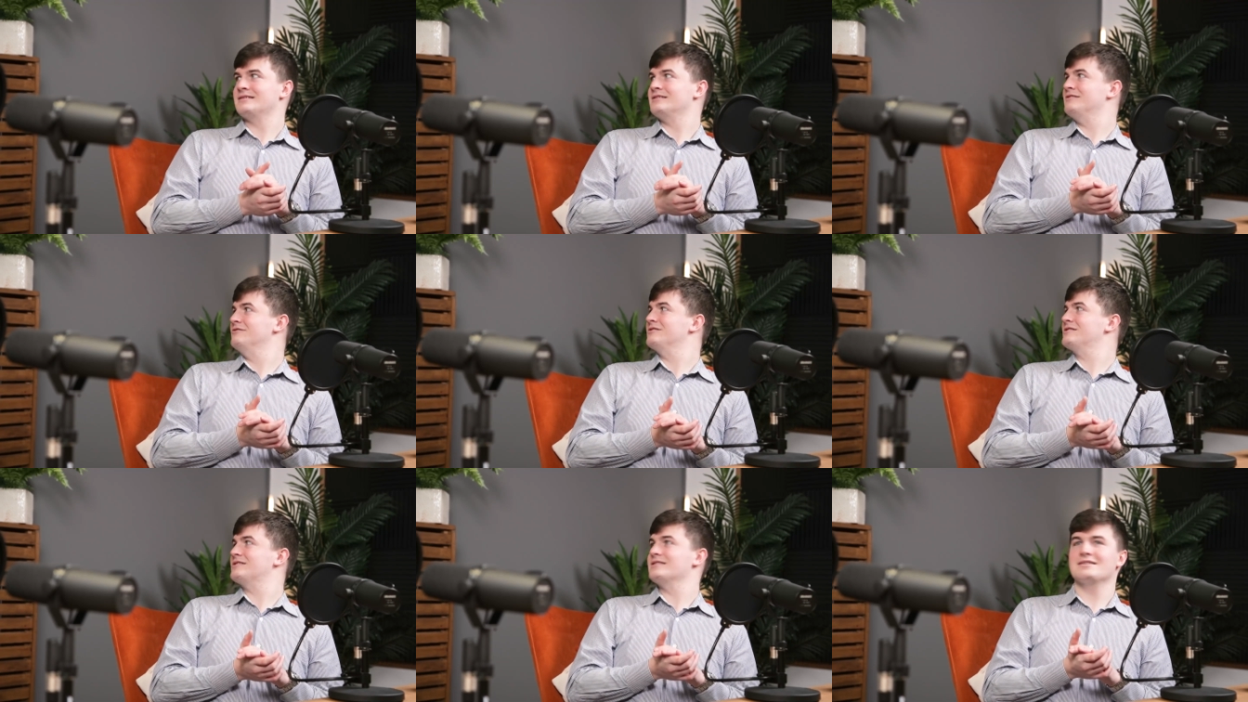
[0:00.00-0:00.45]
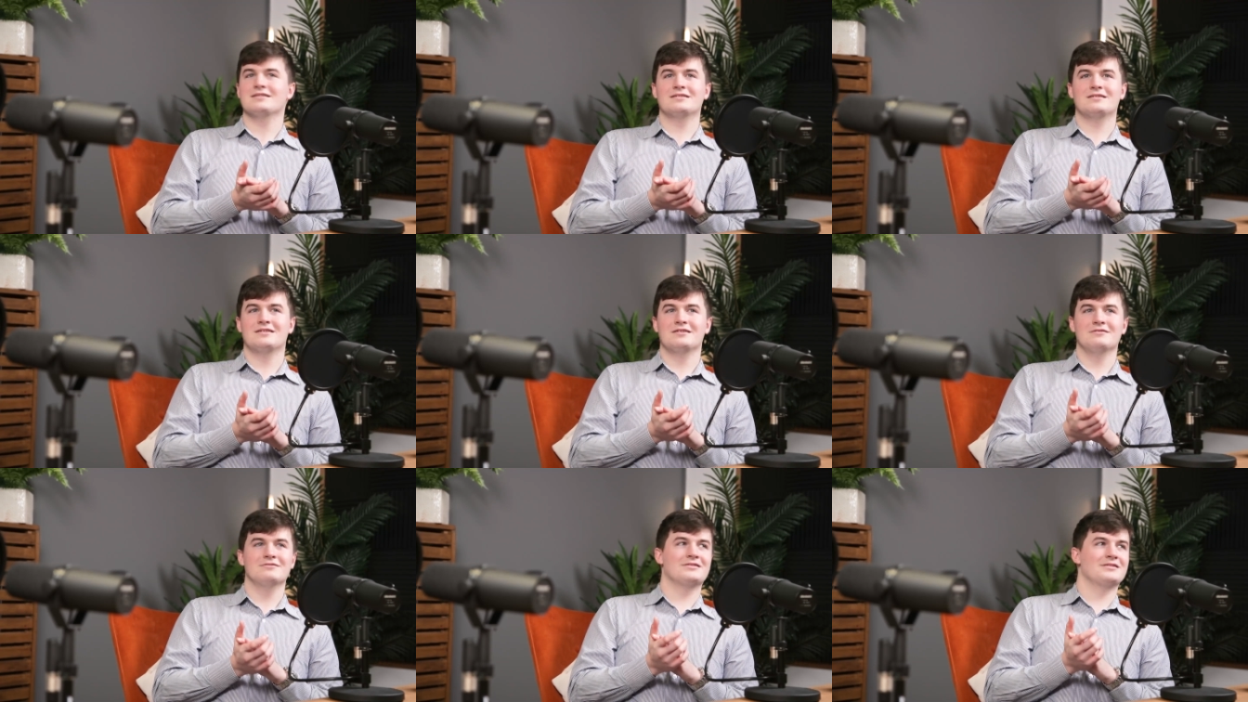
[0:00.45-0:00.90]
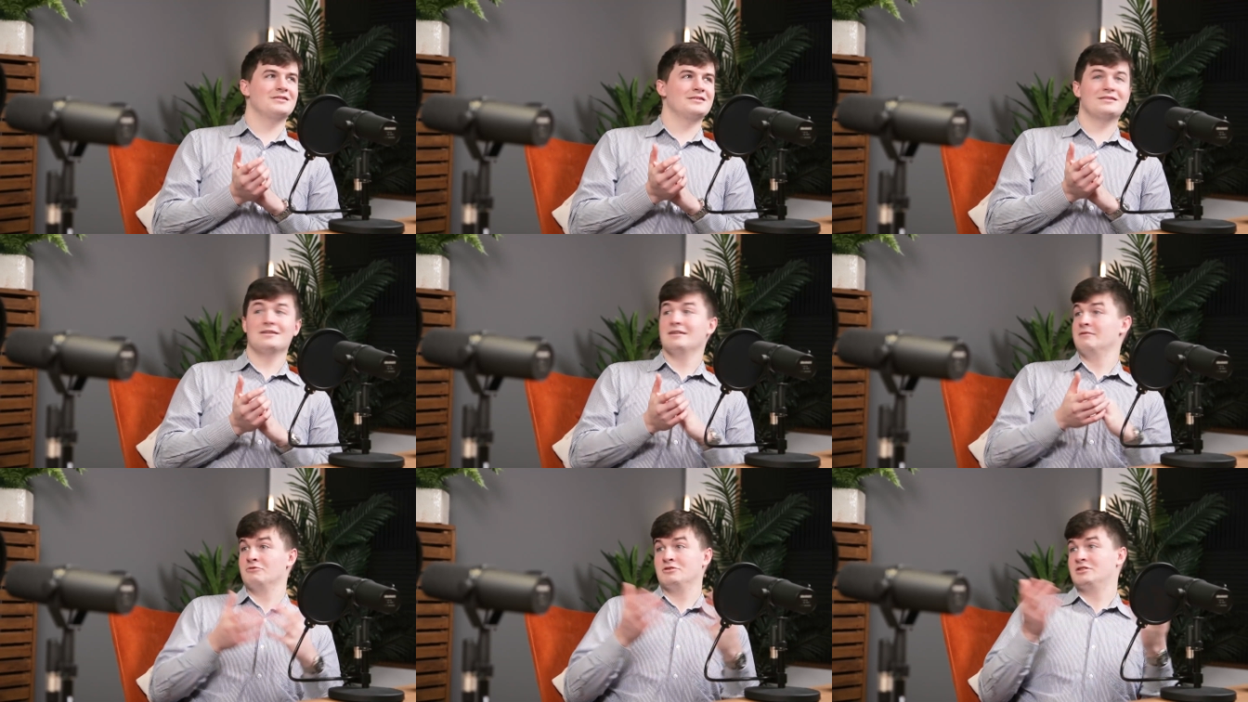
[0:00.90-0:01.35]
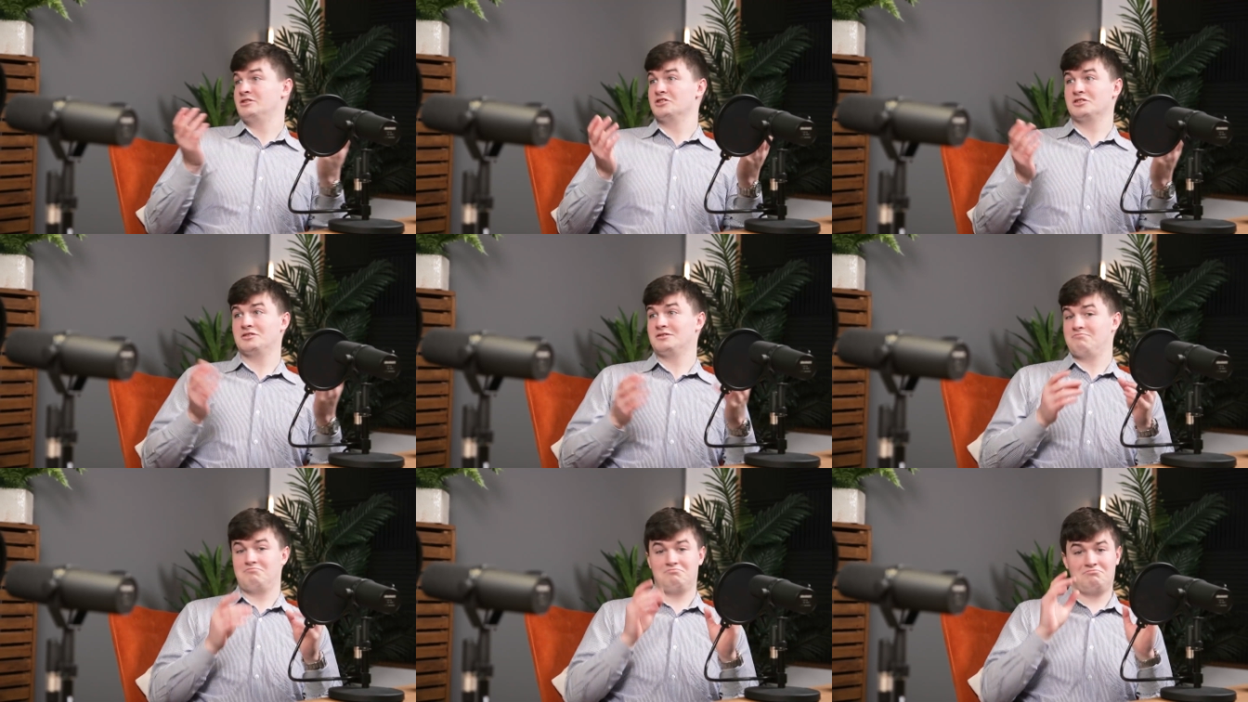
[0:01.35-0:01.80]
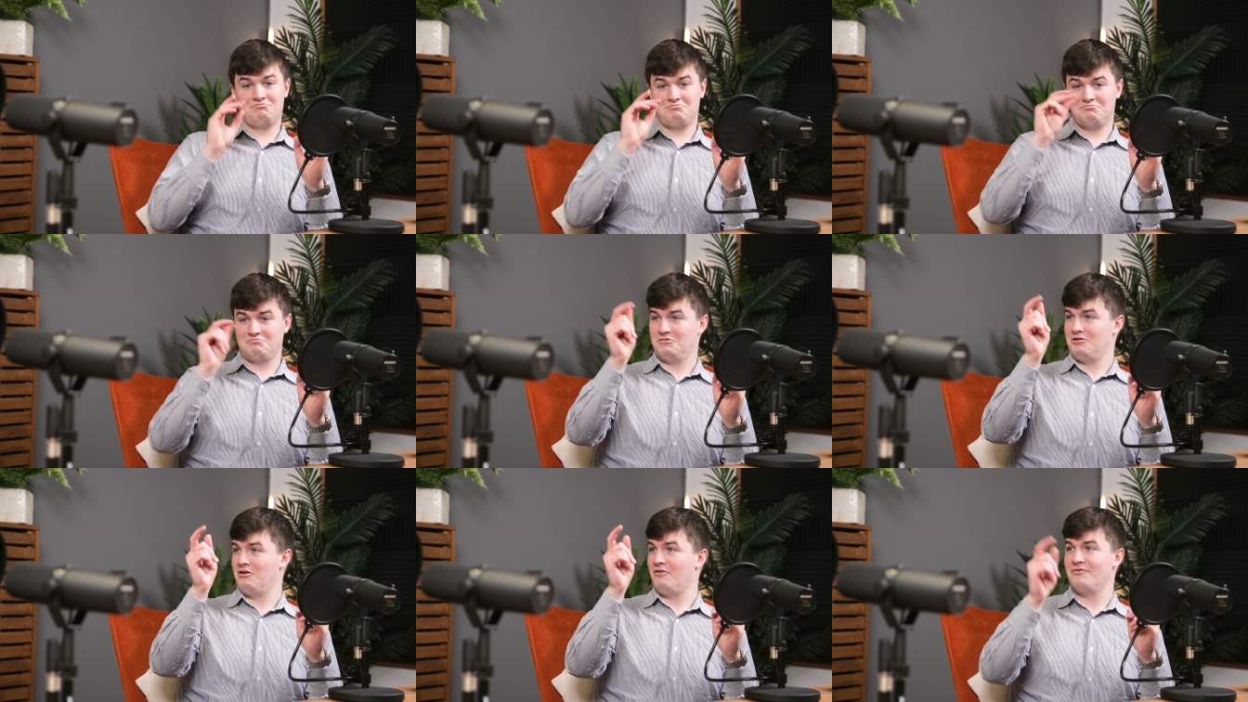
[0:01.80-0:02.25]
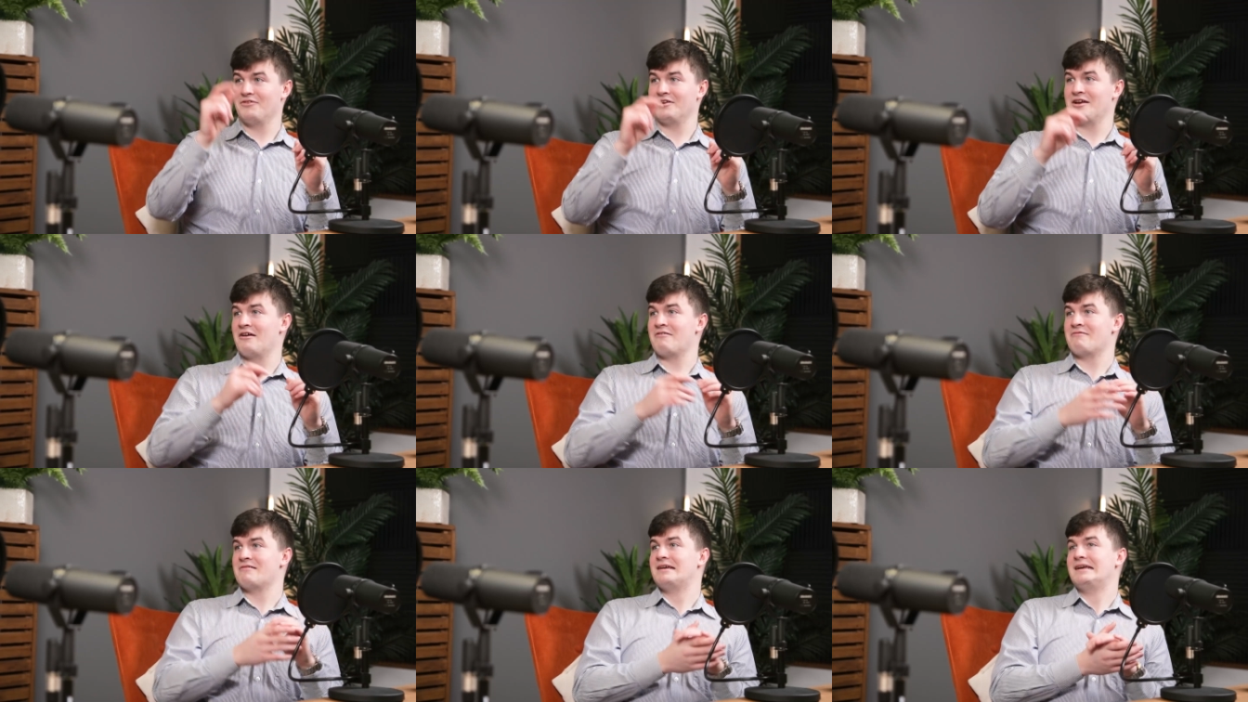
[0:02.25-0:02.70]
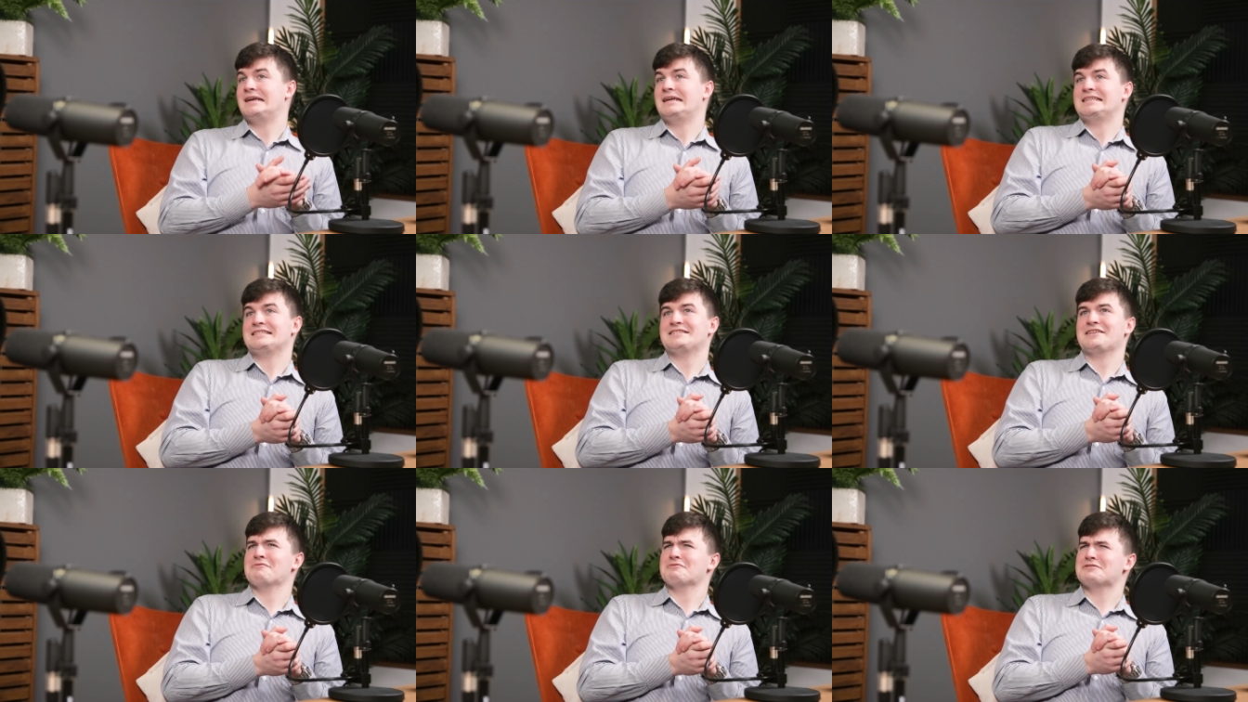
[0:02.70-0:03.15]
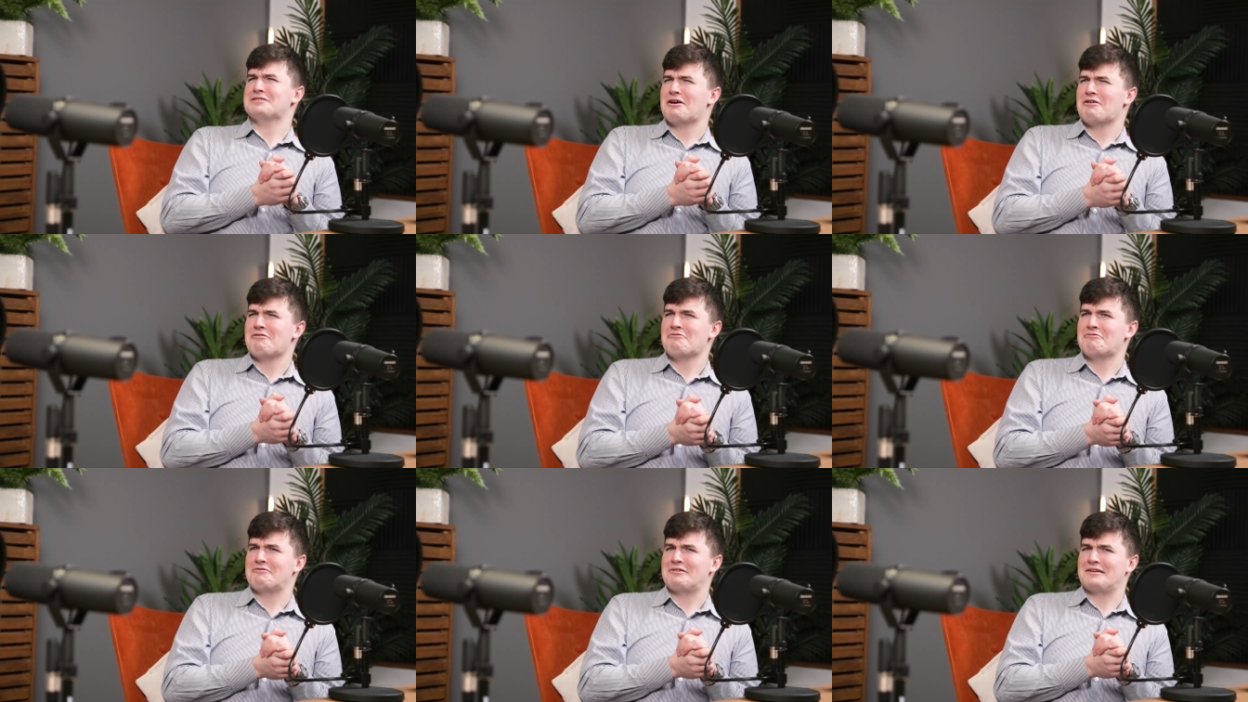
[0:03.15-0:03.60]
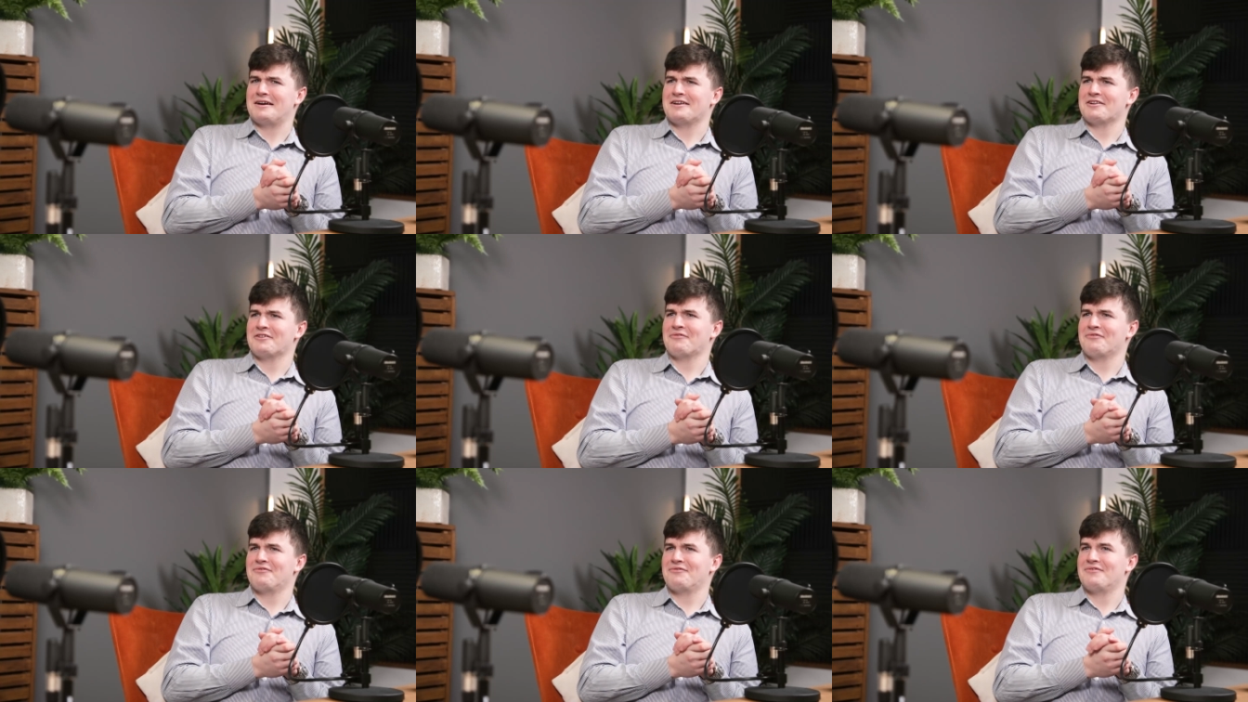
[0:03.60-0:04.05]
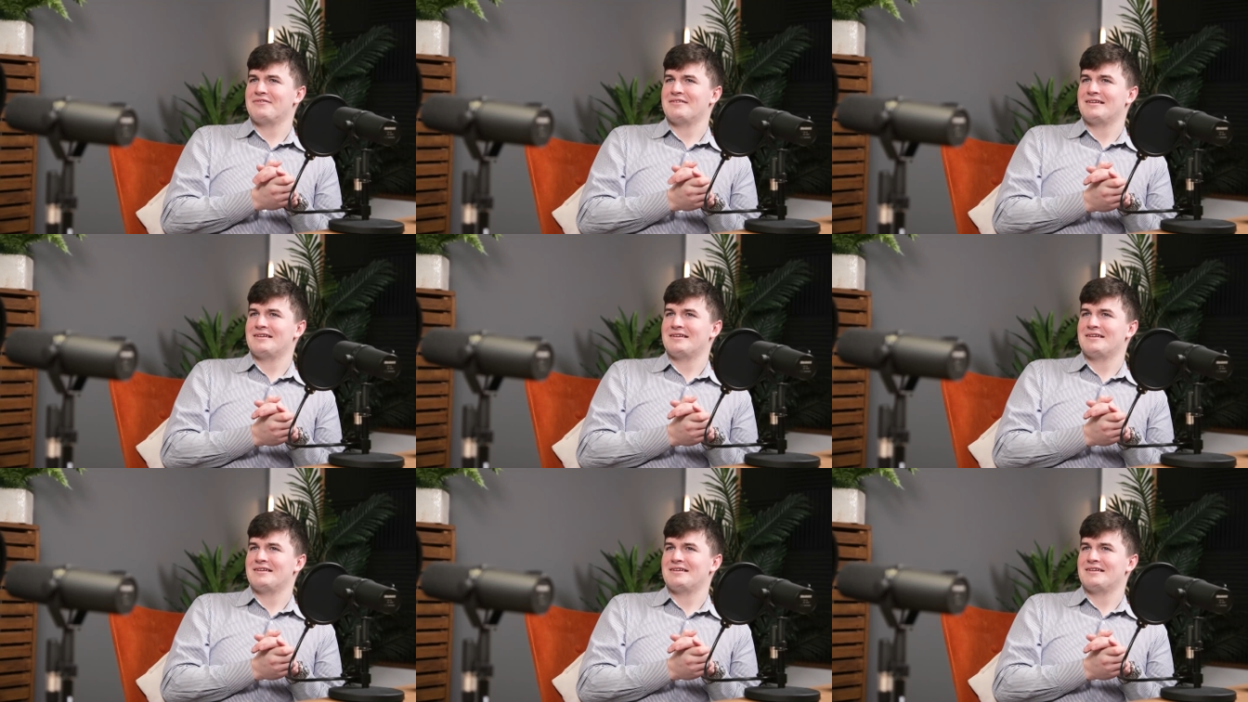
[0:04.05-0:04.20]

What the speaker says: Who's gonna do it? It was just off you go. Yeah. So there was no kind of,